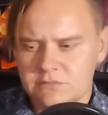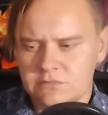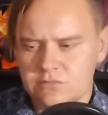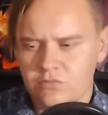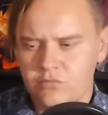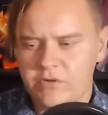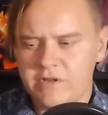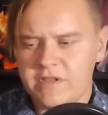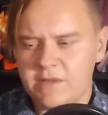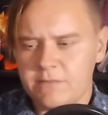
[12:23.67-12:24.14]

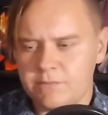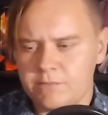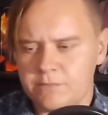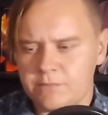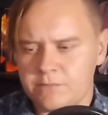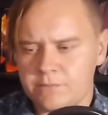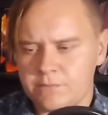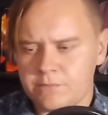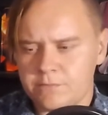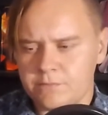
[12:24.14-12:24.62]
really
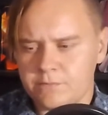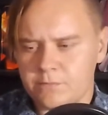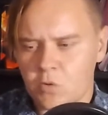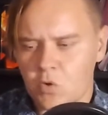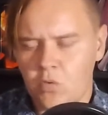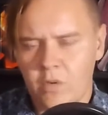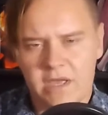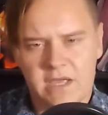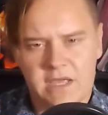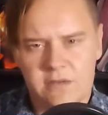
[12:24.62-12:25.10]

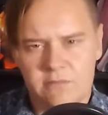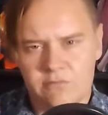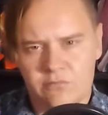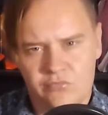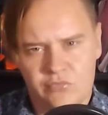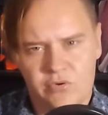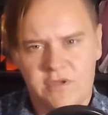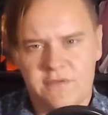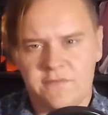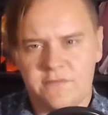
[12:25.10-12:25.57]
quick and
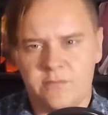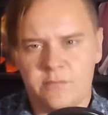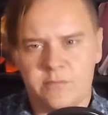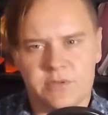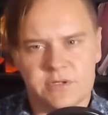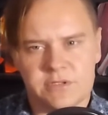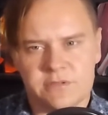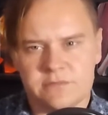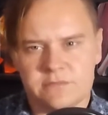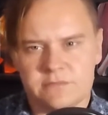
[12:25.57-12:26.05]
brief,
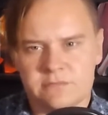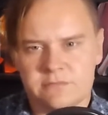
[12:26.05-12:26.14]
but